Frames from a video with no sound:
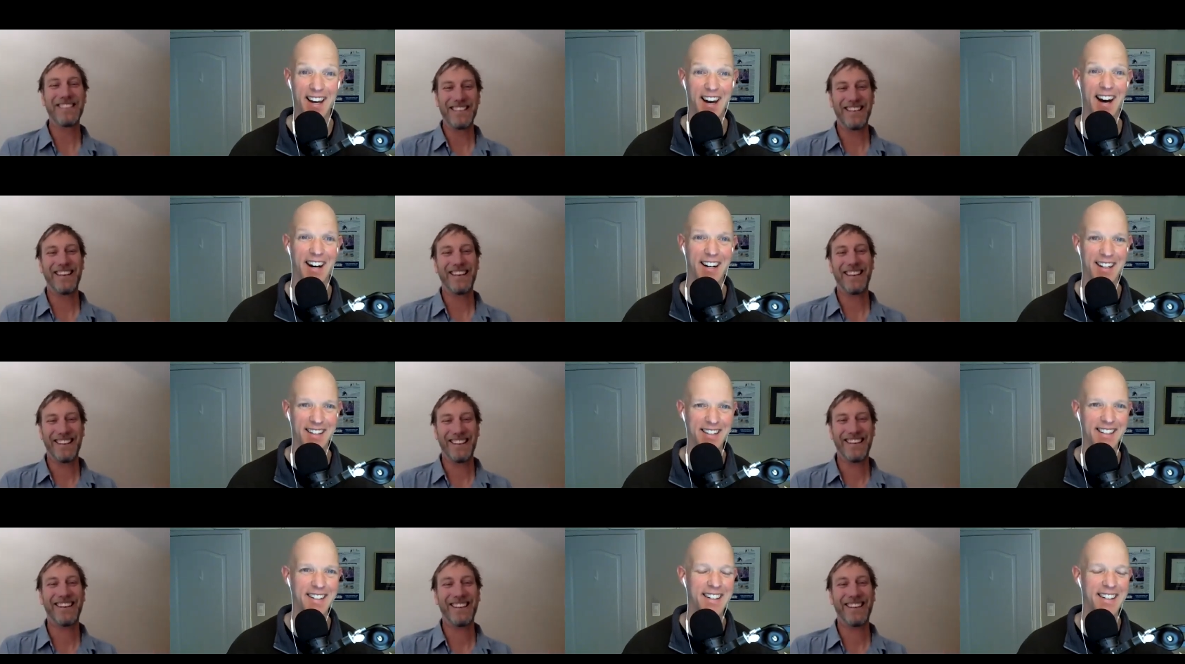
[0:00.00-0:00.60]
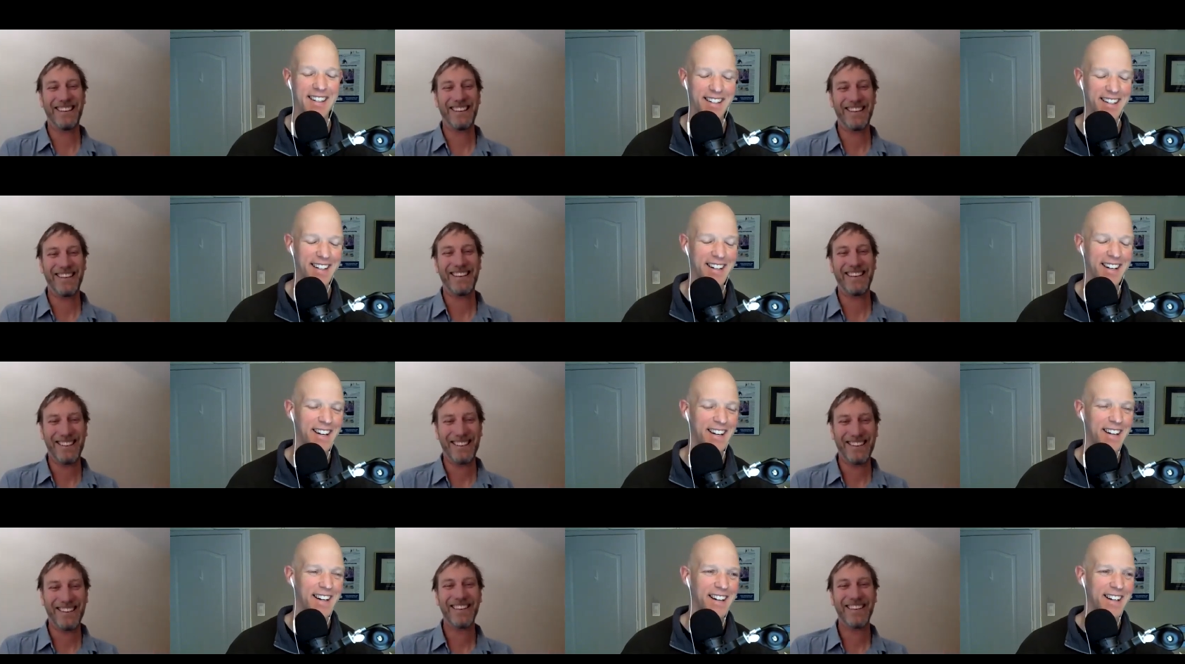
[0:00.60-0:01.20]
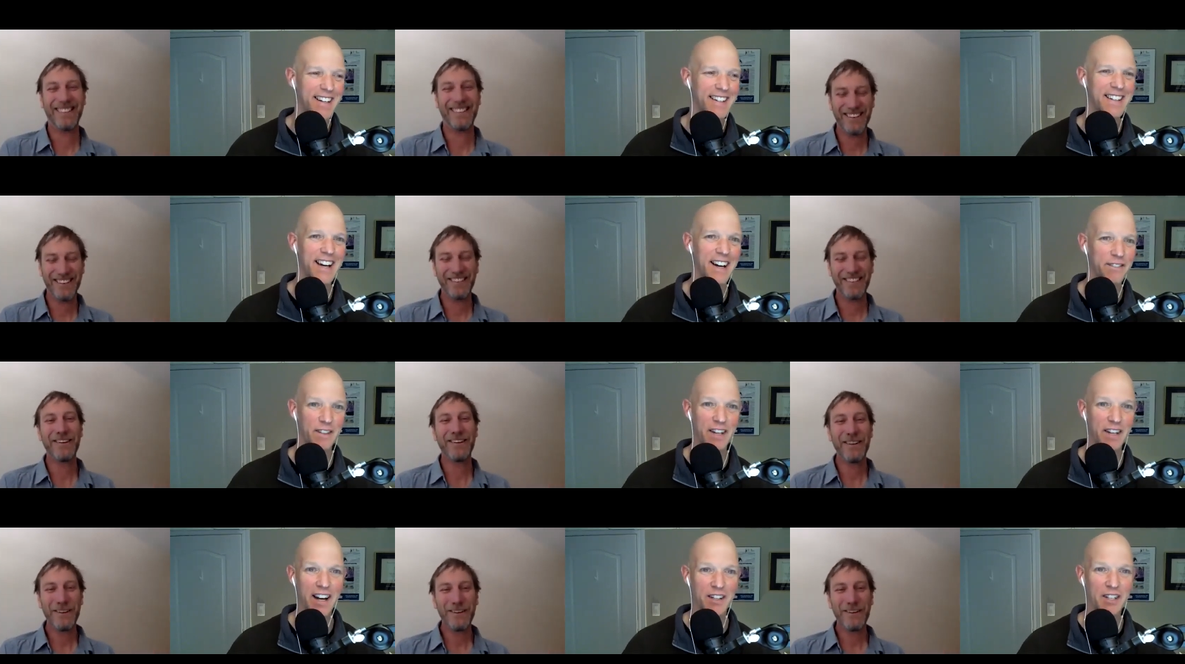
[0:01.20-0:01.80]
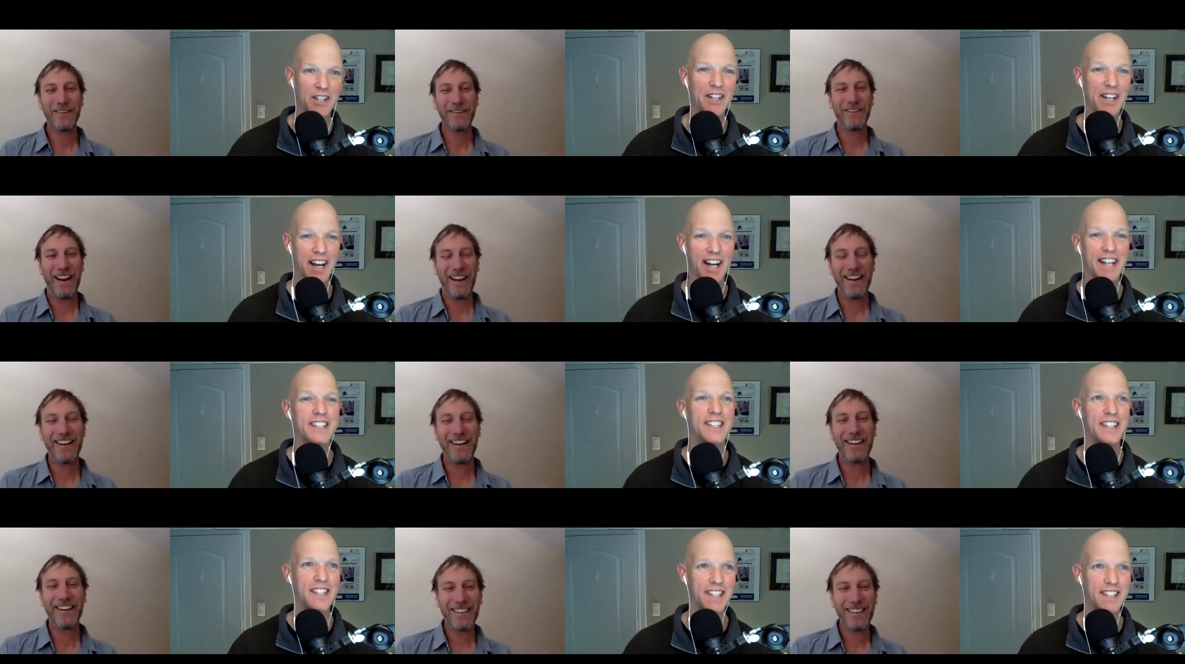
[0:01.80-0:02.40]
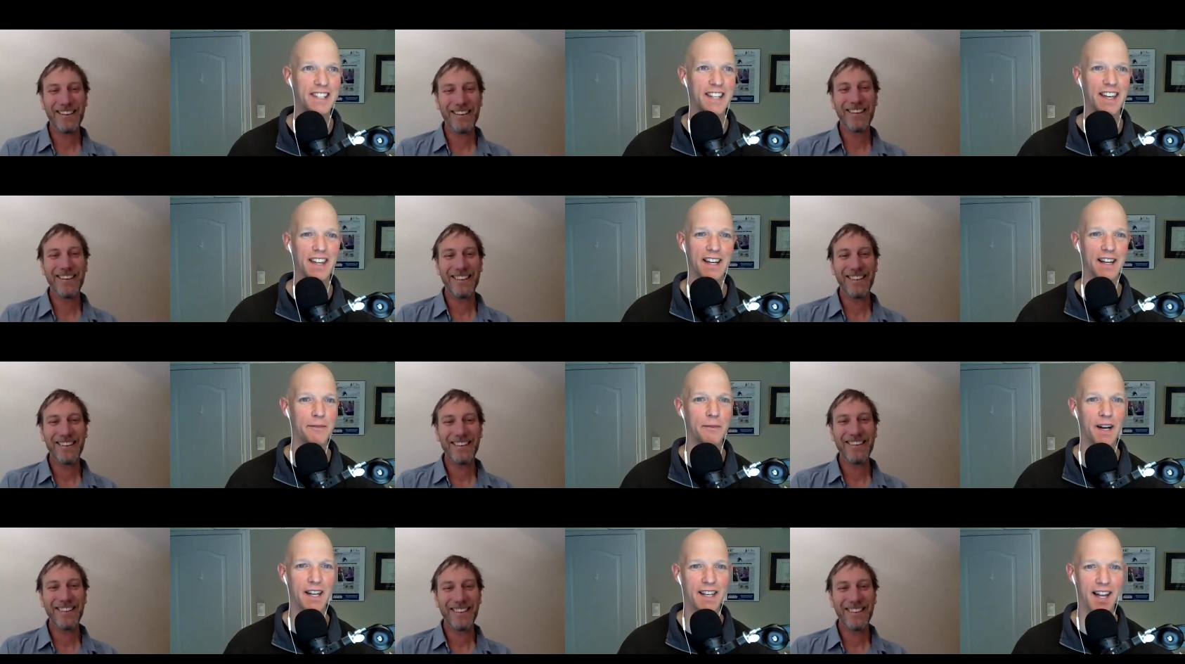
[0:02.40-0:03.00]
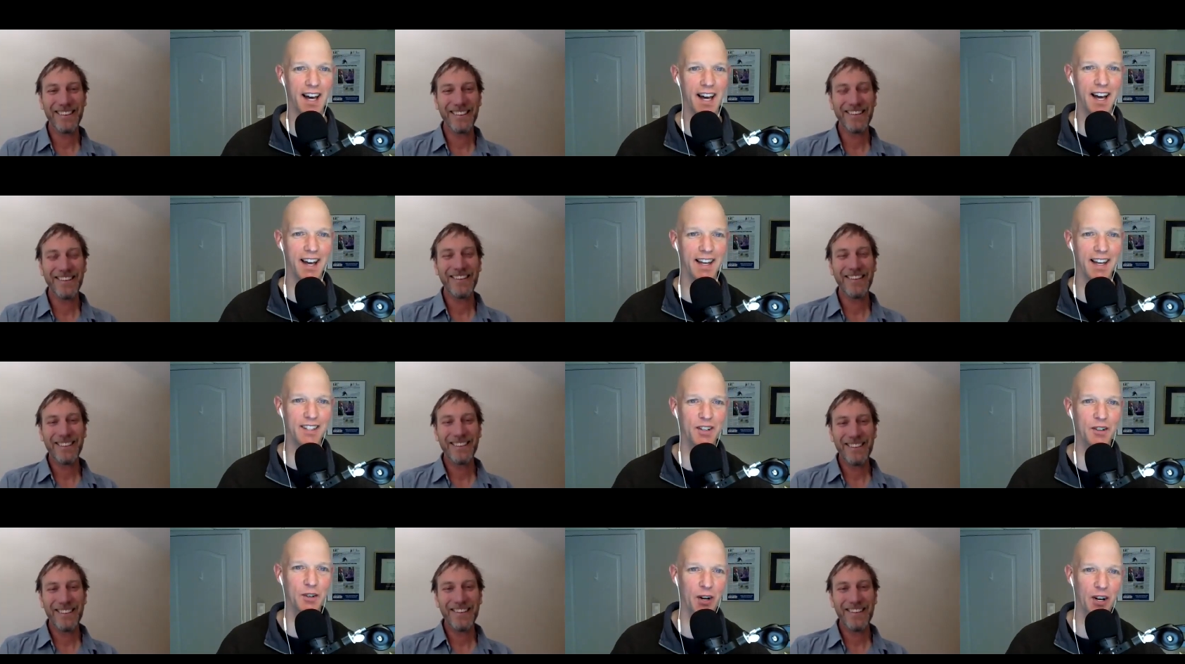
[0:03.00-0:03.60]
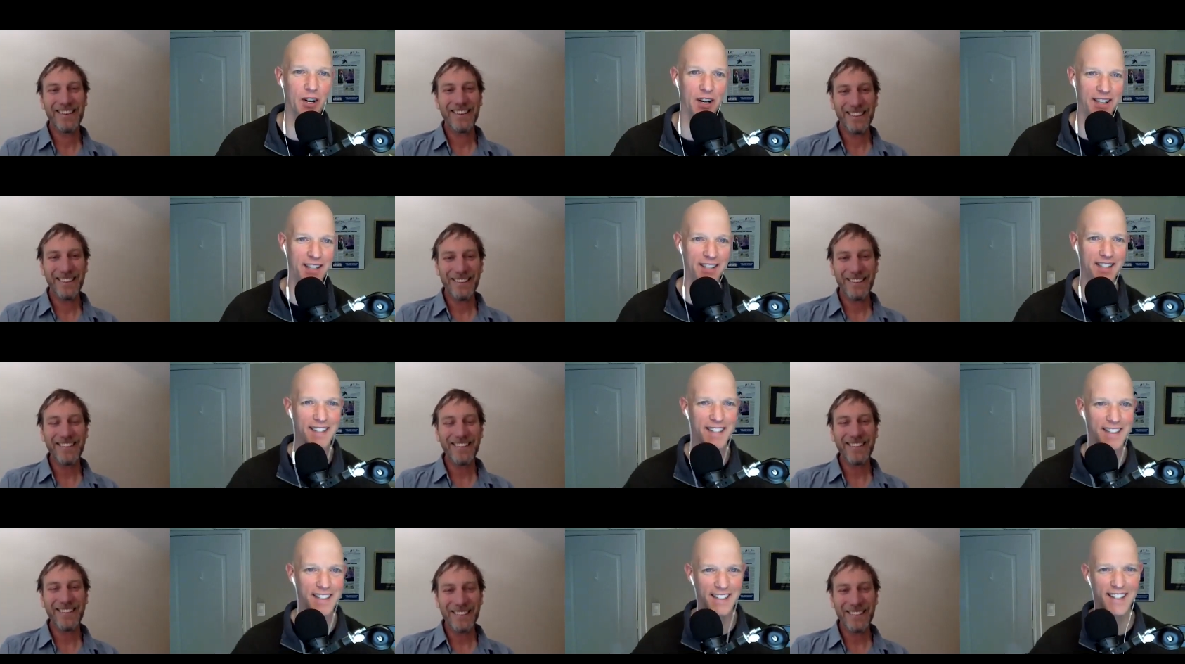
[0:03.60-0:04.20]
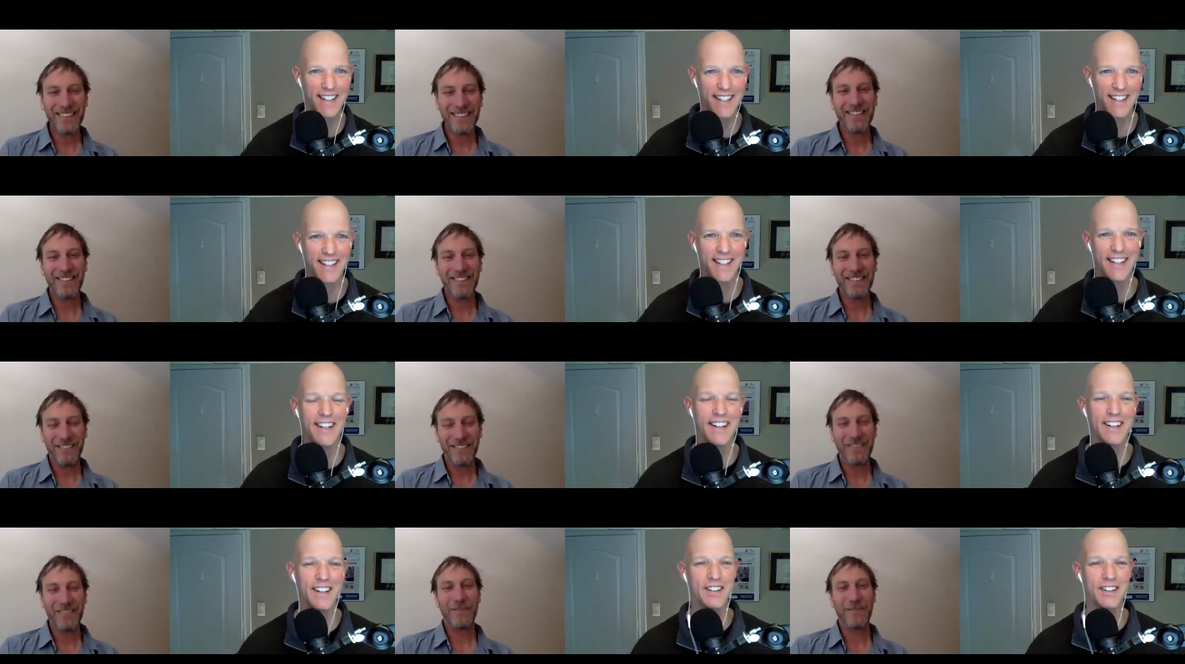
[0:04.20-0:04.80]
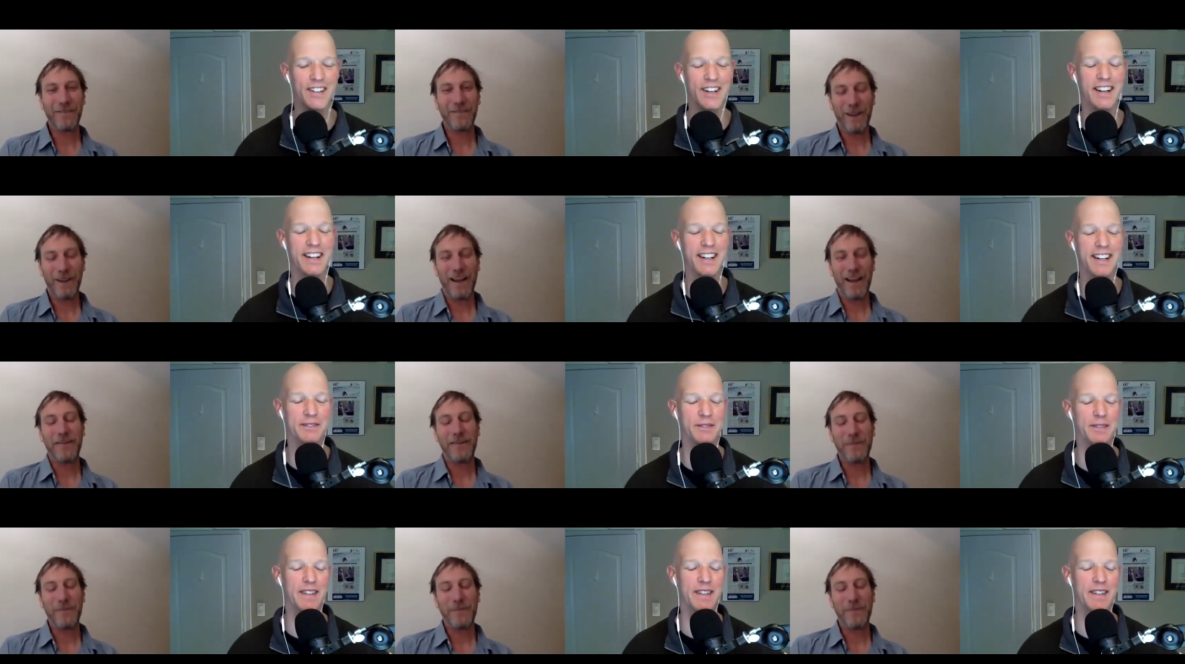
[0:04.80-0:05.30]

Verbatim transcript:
Speaker 1: yeah. yeah, but now you can actually say that. In my last course, or right.